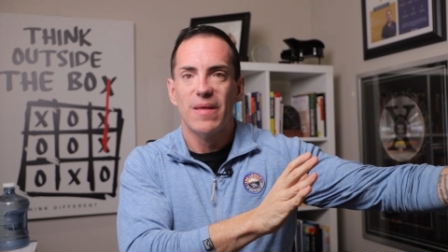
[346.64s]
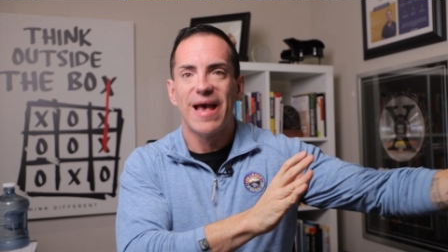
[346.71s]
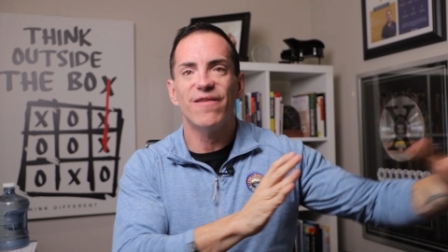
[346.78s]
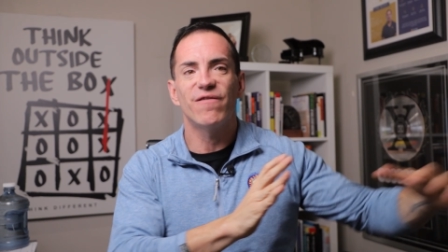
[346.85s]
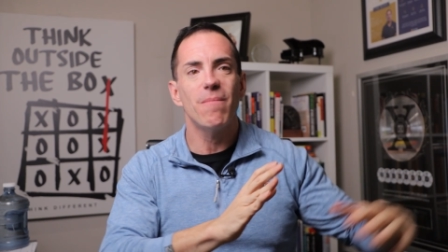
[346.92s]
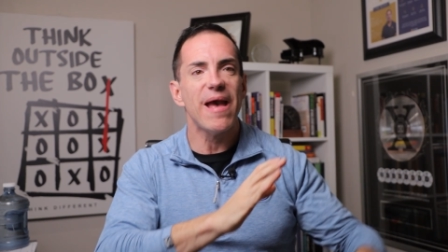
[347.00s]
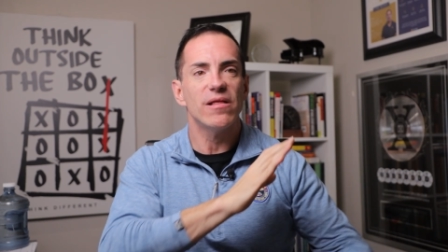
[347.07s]

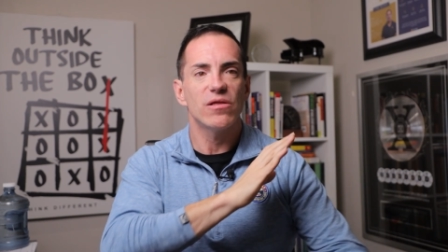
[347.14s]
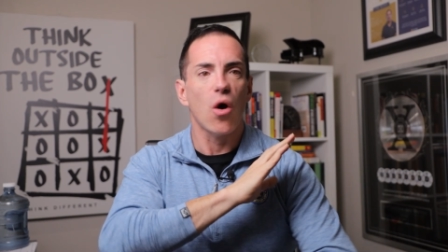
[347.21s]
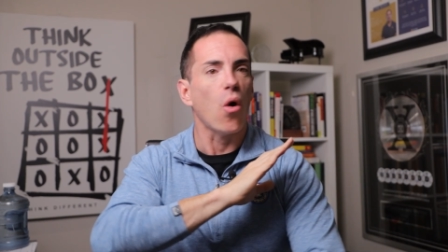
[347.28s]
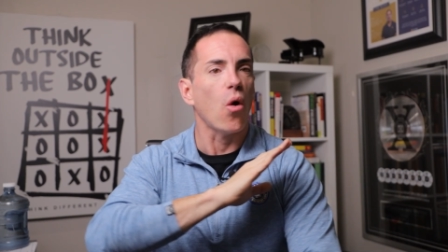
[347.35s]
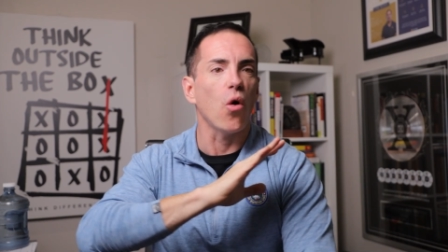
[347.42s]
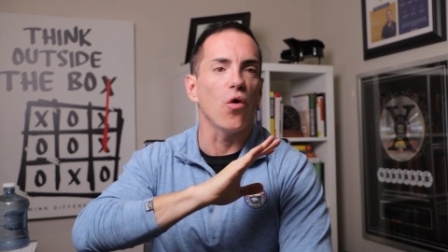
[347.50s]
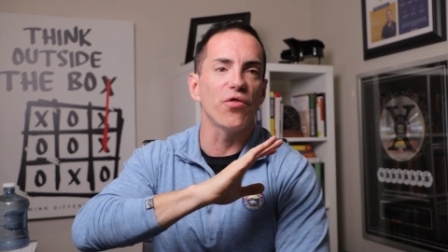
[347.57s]
has made the
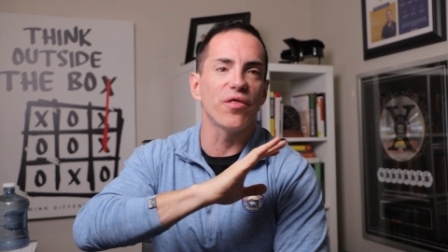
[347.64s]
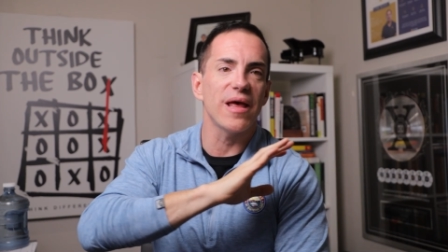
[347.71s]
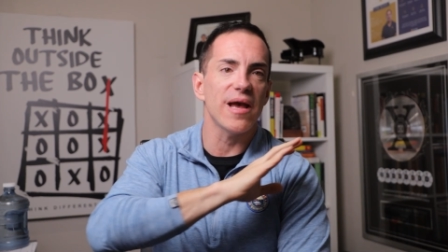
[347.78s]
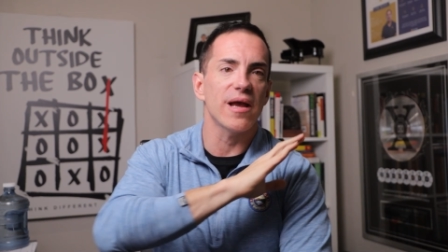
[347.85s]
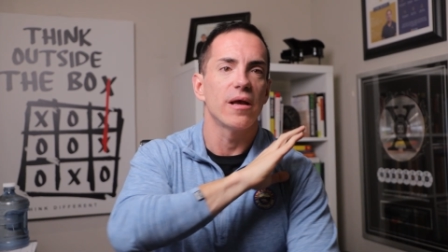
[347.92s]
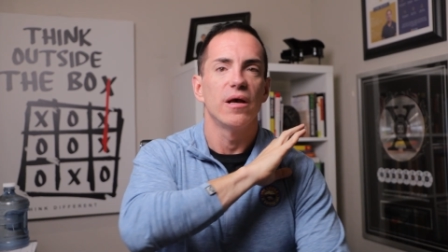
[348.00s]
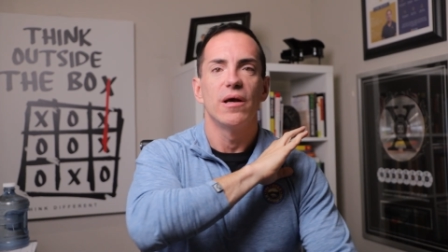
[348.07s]
whole
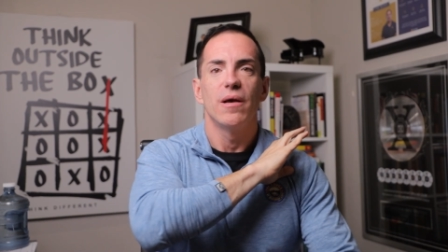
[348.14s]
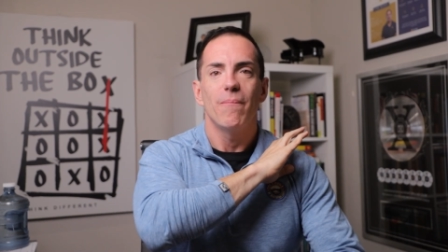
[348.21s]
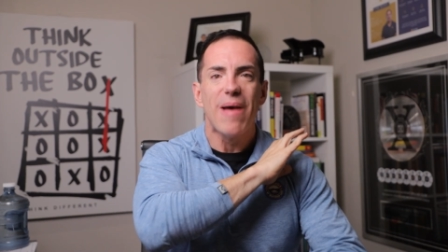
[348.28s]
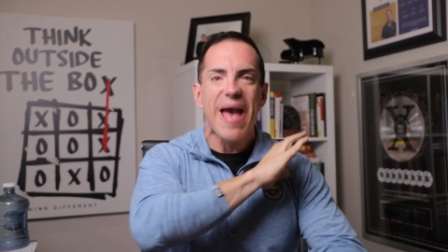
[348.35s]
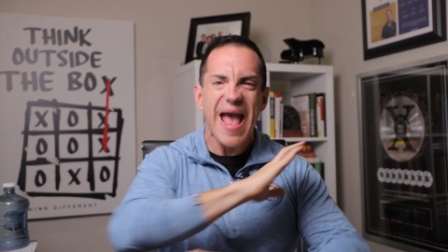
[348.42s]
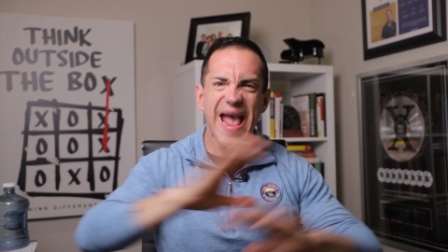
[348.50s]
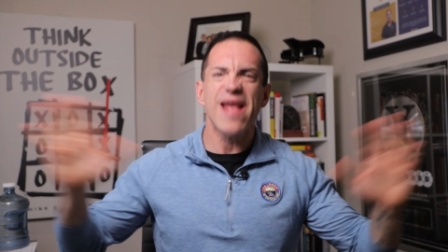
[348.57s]
thing
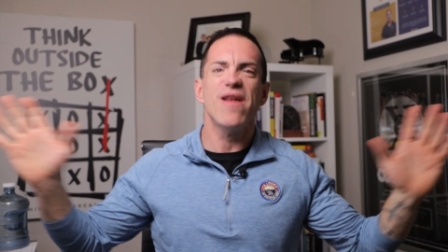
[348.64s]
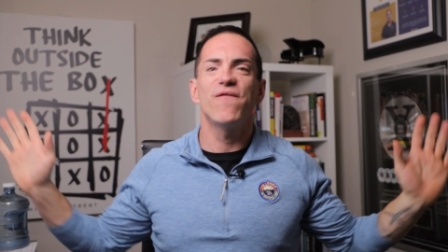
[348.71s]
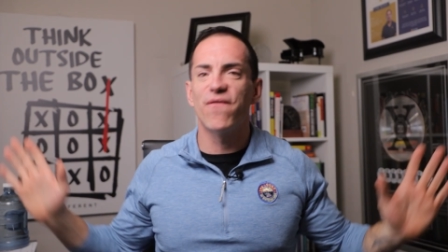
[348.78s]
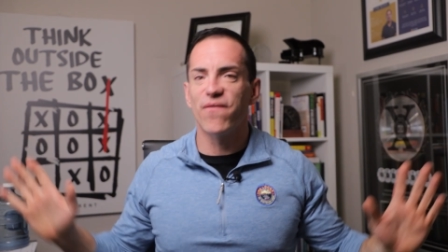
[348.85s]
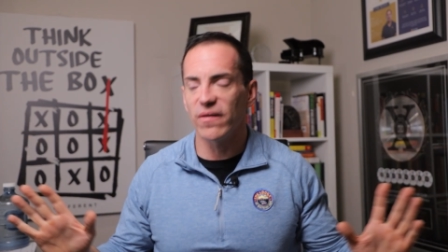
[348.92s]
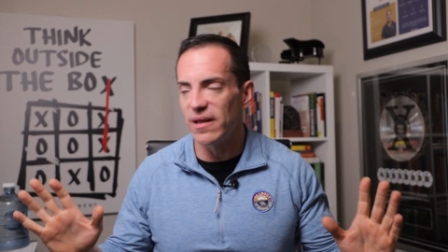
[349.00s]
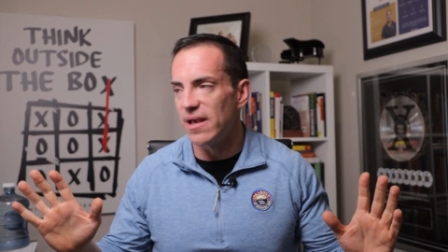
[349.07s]

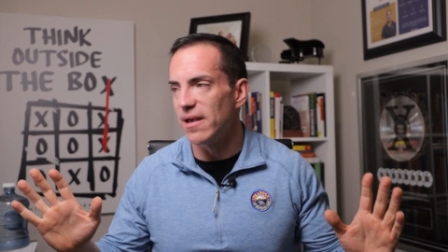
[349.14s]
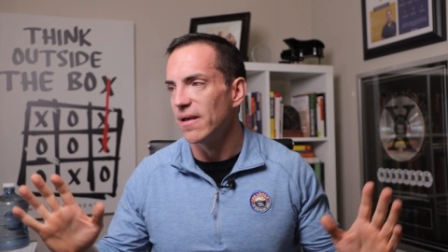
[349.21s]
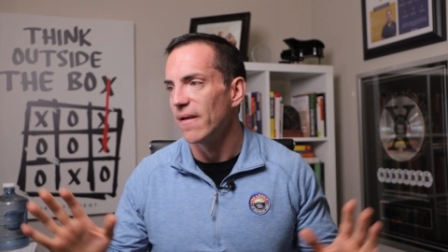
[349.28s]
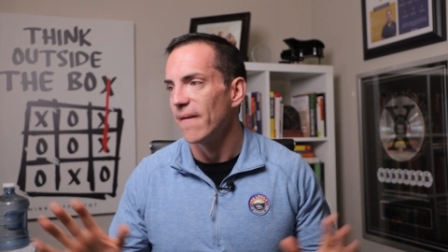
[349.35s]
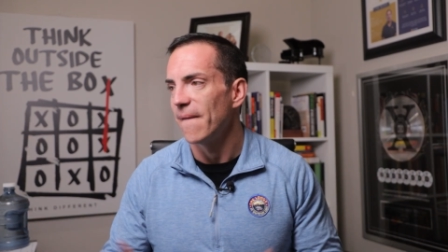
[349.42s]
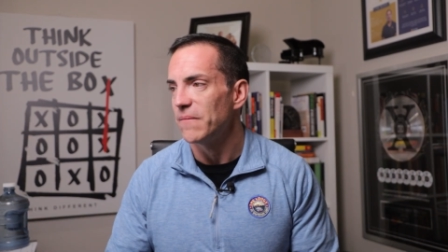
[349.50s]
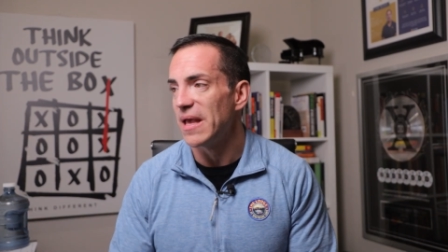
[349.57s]
painfully
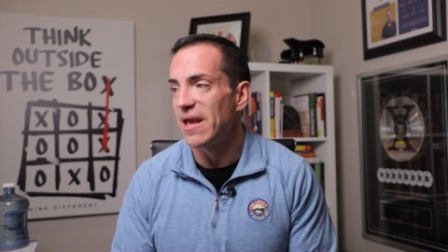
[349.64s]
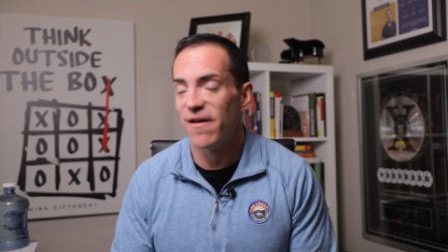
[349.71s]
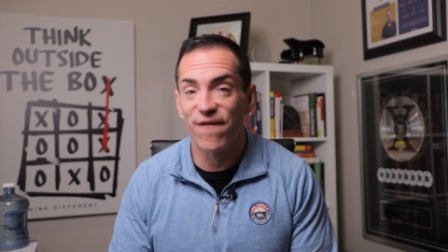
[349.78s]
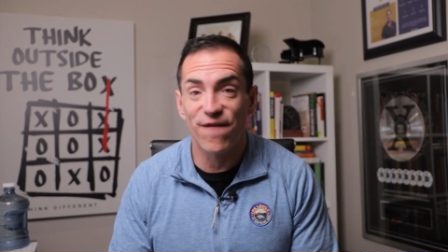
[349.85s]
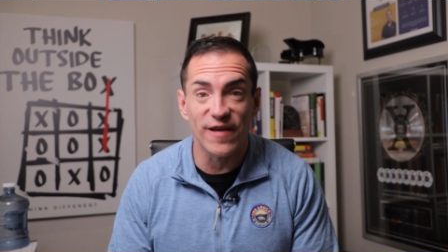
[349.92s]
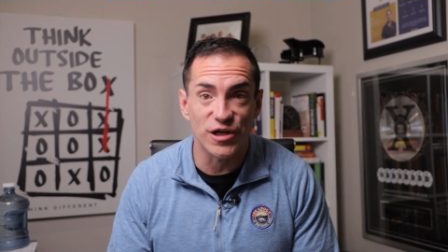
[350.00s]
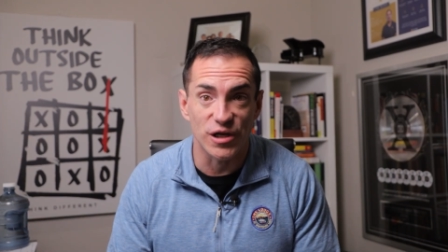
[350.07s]

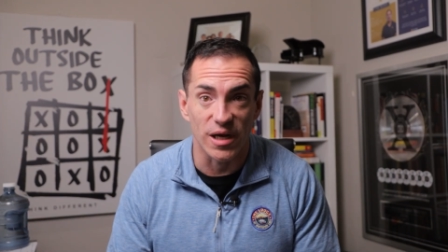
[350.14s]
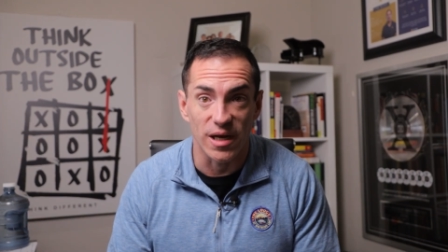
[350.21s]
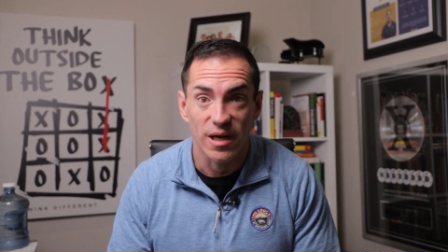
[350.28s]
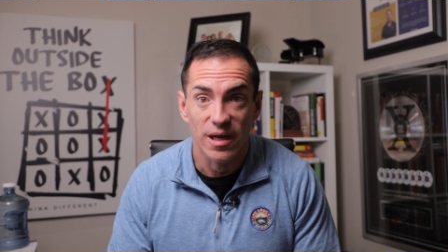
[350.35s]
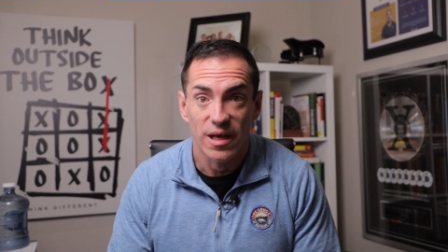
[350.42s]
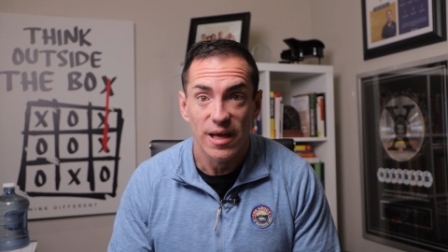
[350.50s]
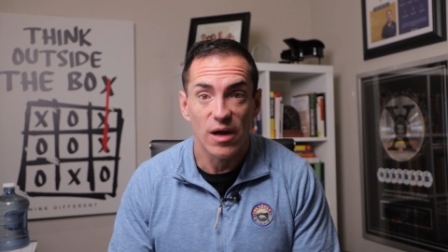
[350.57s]
inefficient.